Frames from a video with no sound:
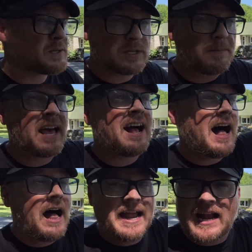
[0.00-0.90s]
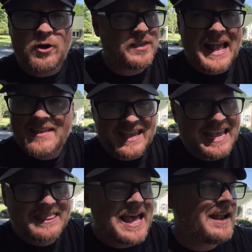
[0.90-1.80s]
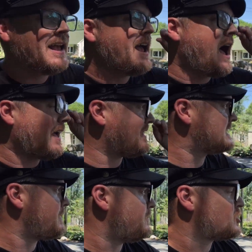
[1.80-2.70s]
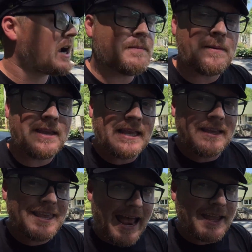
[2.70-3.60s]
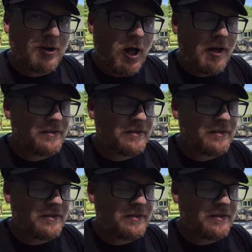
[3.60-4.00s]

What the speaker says: it was up kind of high, I don't think anything hit that. I think somebody was trying to maybe yank it off.